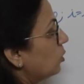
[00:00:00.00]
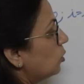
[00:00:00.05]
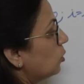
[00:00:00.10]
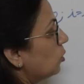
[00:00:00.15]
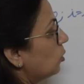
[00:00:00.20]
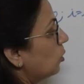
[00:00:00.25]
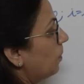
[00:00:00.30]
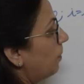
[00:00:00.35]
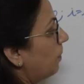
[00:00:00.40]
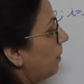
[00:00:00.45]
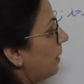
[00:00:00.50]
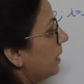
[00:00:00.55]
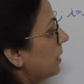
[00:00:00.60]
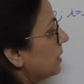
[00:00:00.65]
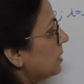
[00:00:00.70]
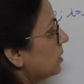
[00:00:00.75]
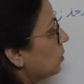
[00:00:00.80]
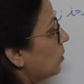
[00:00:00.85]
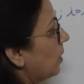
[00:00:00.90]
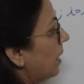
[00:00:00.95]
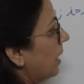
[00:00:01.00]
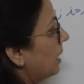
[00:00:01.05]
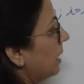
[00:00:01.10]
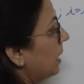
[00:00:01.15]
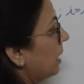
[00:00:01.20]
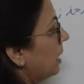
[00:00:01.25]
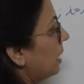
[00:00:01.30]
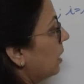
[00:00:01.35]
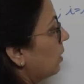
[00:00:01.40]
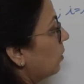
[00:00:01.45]
2 plus
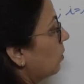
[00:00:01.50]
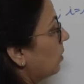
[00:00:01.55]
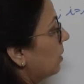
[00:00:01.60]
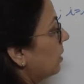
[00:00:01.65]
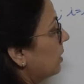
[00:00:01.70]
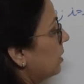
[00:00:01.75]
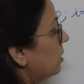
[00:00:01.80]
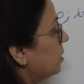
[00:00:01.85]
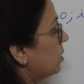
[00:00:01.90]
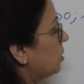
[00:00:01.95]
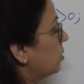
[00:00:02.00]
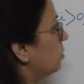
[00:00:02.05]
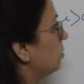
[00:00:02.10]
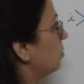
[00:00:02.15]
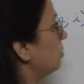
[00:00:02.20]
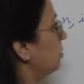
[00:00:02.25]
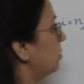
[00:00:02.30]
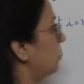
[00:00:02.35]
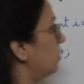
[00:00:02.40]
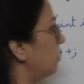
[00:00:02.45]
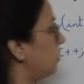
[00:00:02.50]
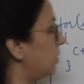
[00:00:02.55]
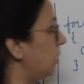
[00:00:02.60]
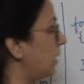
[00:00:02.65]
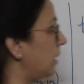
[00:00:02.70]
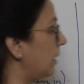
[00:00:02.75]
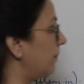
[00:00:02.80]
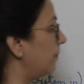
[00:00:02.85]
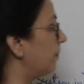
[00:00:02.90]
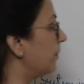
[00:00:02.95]
1 equals to
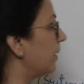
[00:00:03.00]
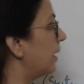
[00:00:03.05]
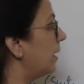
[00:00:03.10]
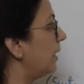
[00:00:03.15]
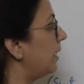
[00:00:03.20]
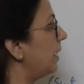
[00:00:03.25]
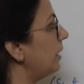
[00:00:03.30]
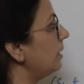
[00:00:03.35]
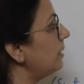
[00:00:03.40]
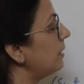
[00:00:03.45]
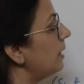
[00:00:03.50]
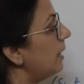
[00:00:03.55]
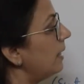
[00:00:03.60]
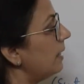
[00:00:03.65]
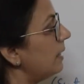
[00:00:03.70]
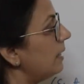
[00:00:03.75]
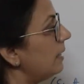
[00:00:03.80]
3, right?